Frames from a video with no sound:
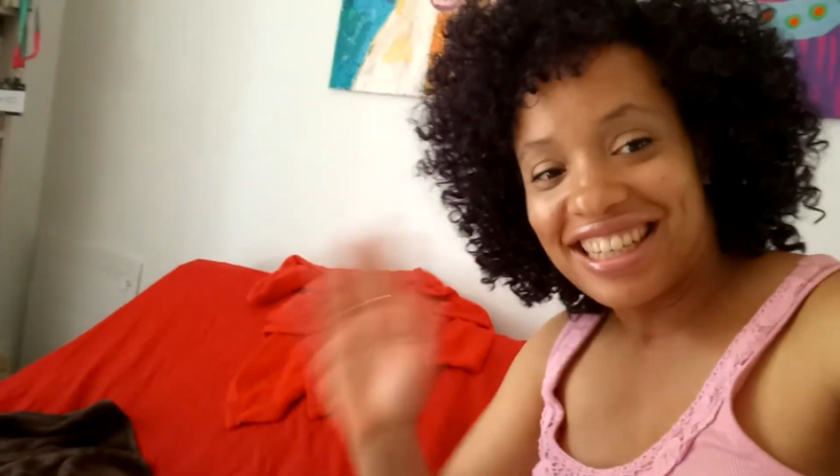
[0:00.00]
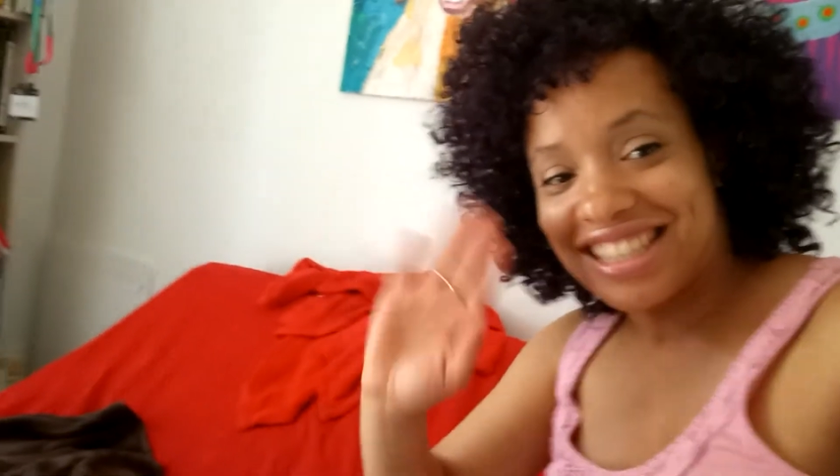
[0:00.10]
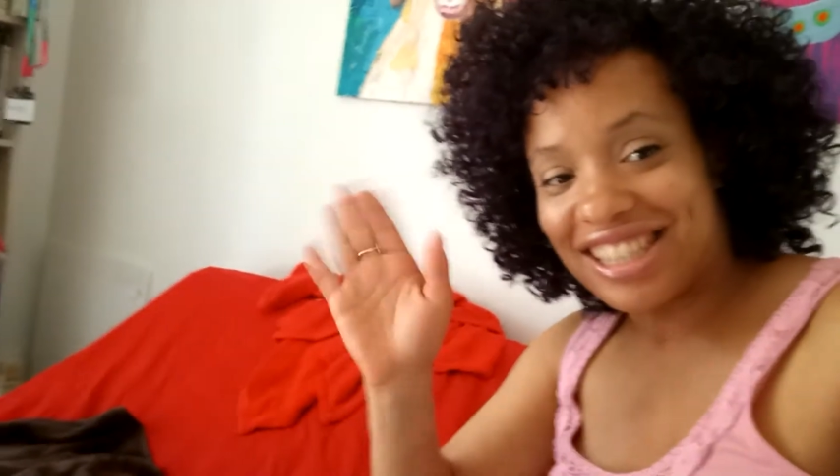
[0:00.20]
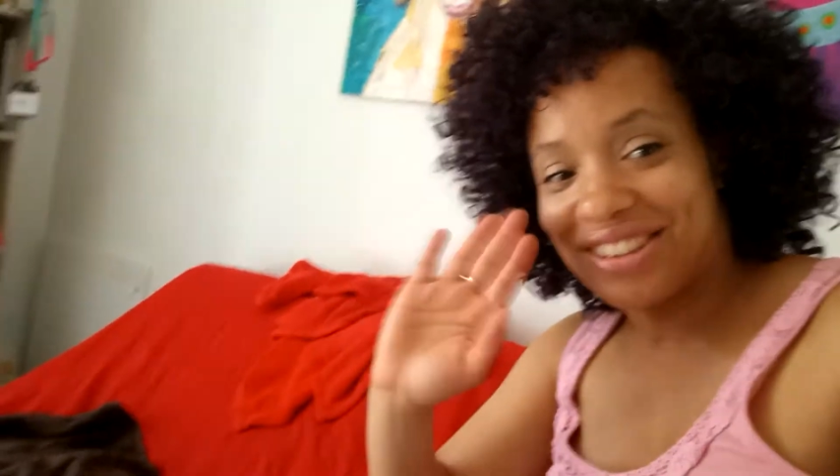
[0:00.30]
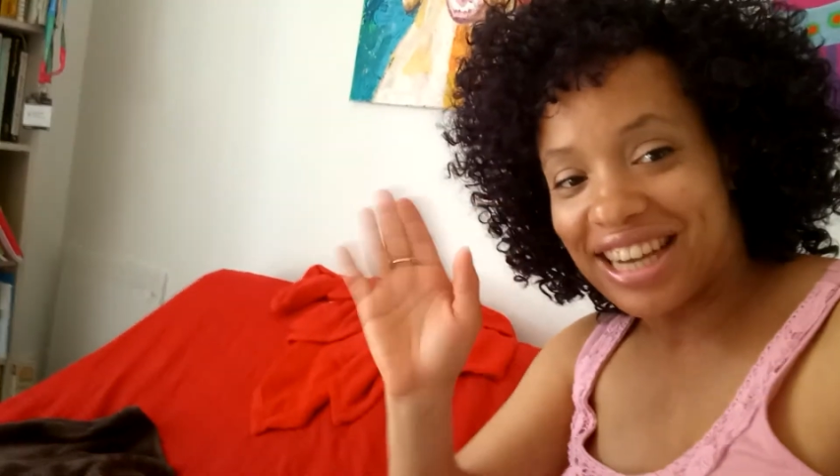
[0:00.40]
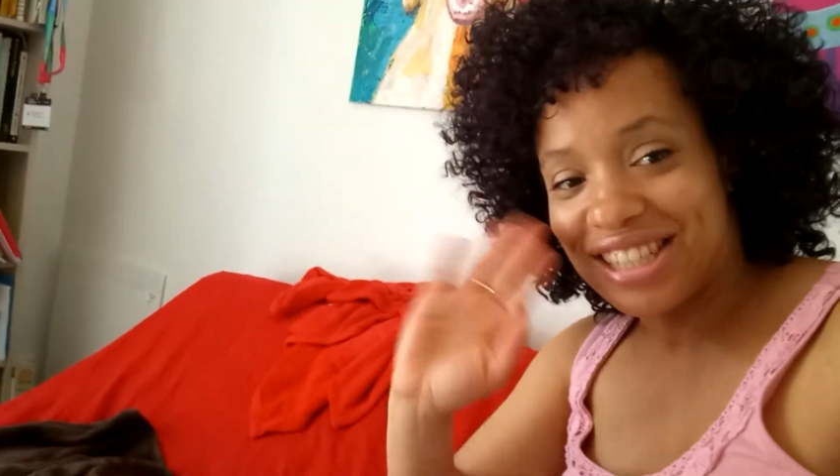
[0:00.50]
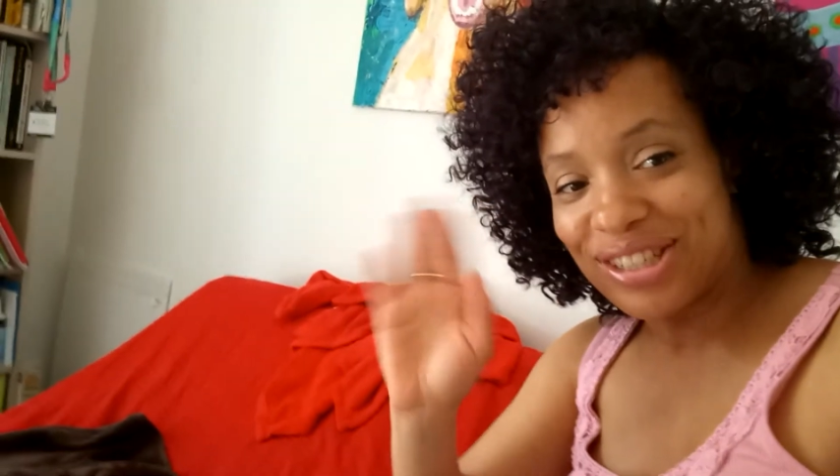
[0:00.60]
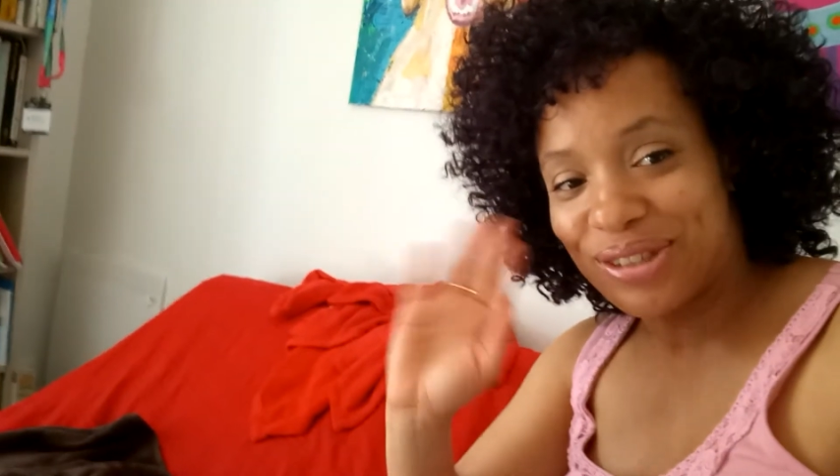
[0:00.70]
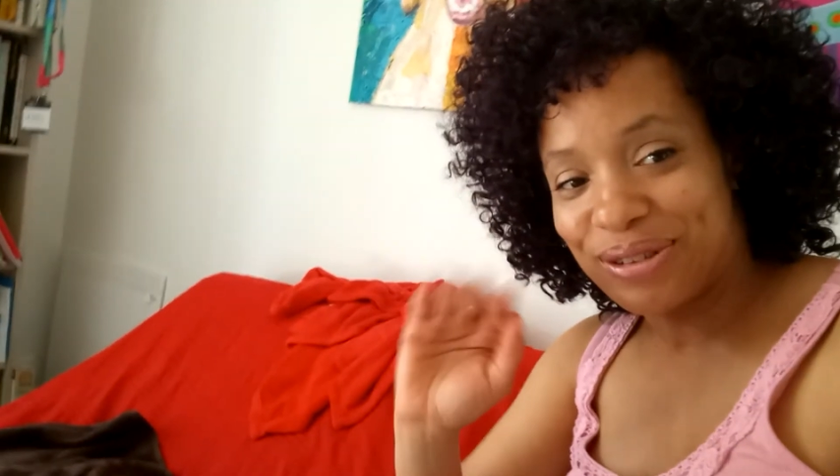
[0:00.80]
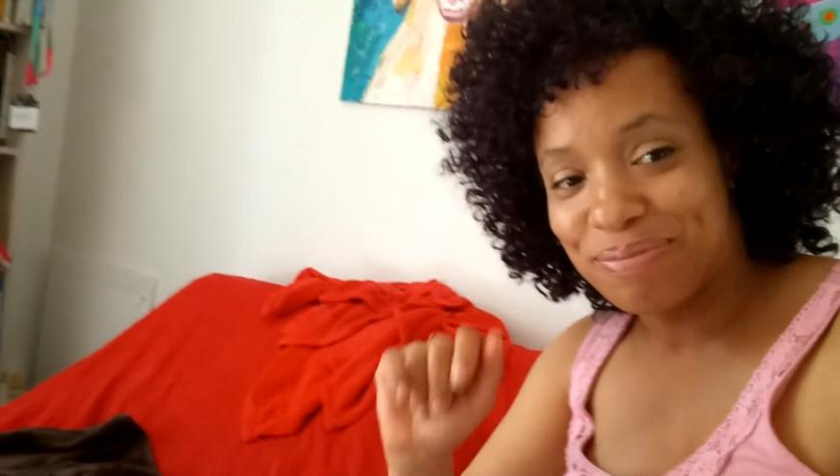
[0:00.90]
See you guys
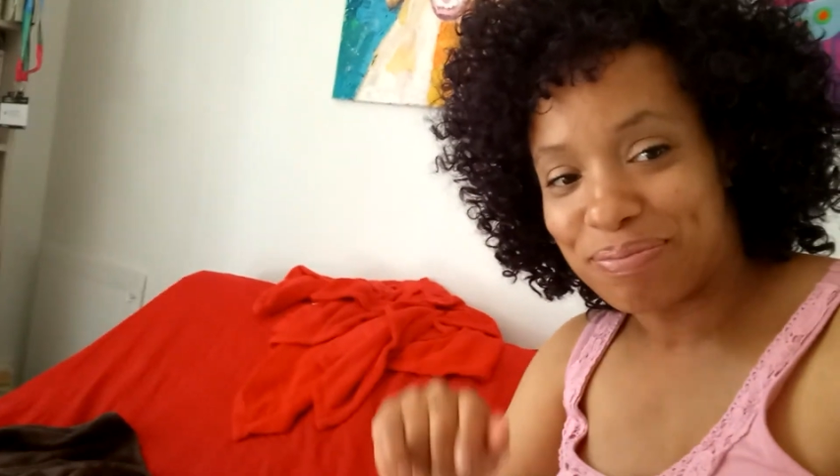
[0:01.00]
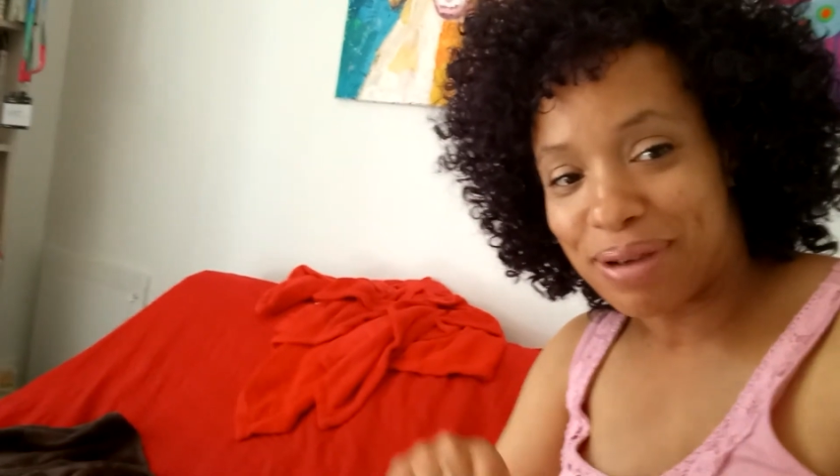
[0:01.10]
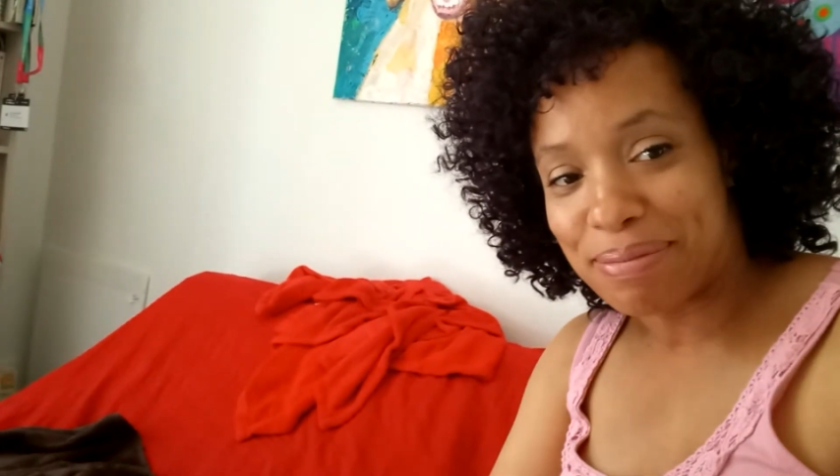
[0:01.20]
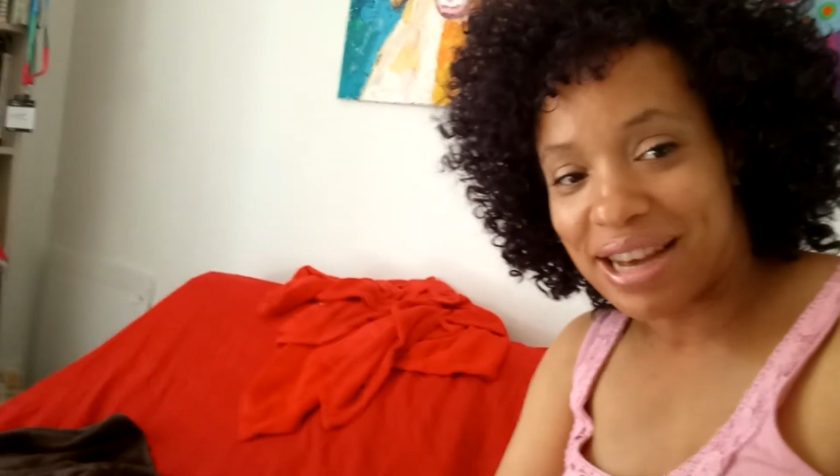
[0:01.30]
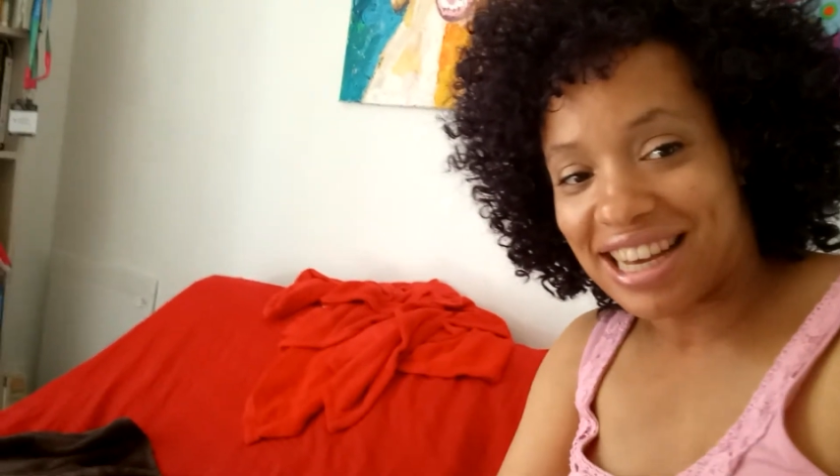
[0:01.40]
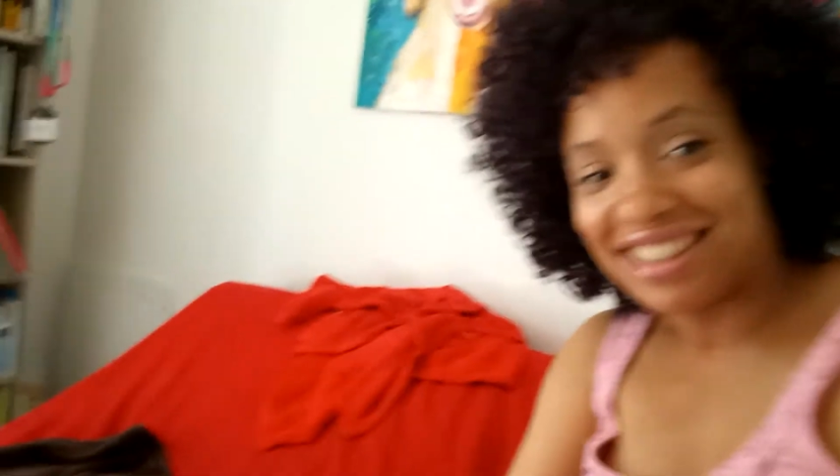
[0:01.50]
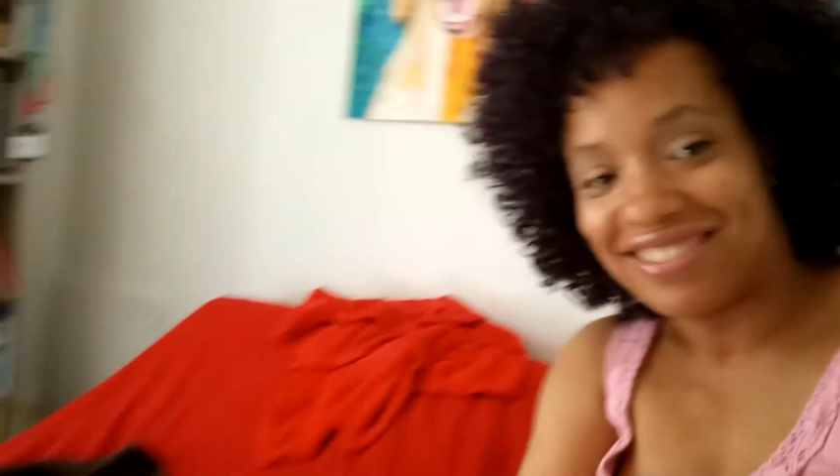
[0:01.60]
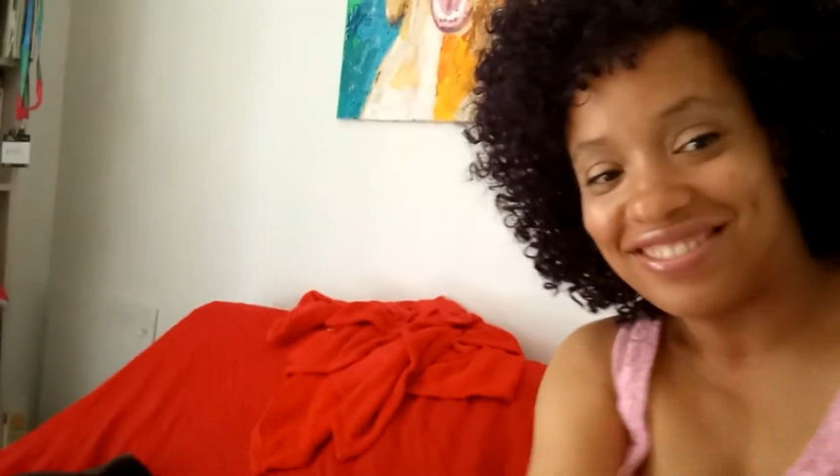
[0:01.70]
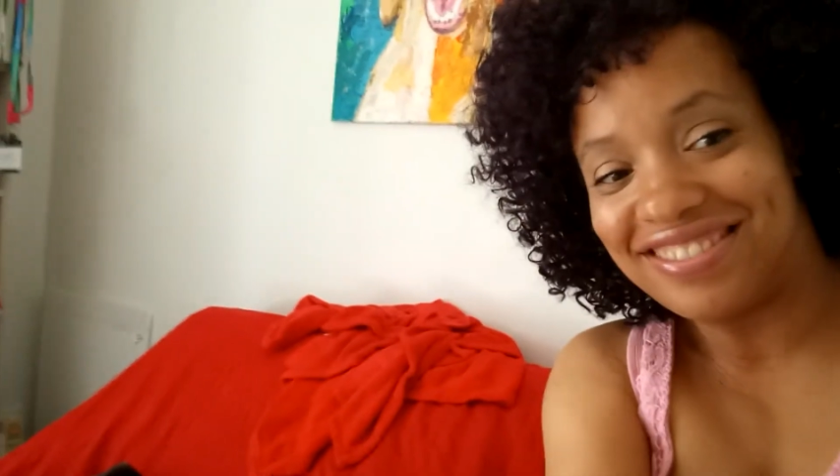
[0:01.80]
soon. Bye-bye.